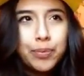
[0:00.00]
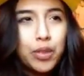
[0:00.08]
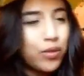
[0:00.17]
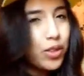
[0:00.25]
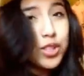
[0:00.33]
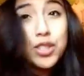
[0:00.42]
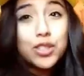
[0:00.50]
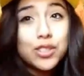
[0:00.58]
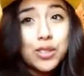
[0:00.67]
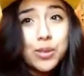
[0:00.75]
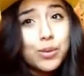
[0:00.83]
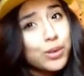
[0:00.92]
If you're still
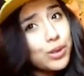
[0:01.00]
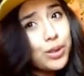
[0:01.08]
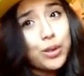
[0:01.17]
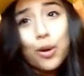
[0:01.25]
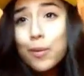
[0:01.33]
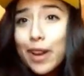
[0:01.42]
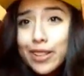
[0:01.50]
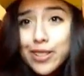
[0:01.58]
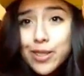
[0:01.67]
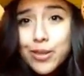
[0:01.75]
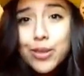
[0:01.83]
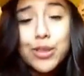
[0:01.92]
in school, you go back to
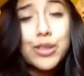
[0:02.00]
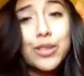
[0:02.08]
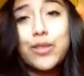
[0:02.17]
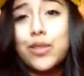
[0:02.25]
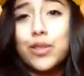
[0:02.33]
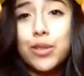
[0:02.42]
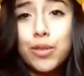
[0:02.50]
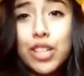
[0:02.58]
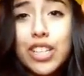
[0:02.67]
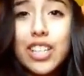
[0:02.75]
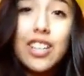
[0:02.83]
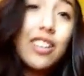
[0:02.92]
school. If you're
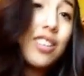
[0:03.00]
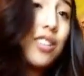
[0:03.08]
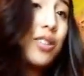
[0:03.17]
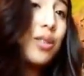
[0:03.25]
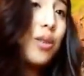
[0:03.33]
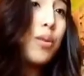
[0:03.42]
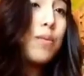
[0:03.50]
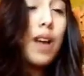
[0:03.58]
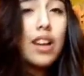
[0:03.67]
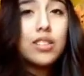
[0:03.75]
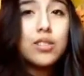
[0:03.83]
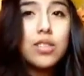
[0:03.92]
working, then you go
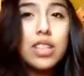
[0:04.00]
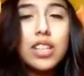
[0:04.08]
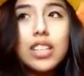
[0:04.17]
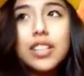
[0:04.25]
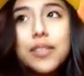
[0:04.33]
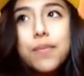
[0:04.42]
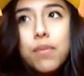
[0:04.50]
back to work.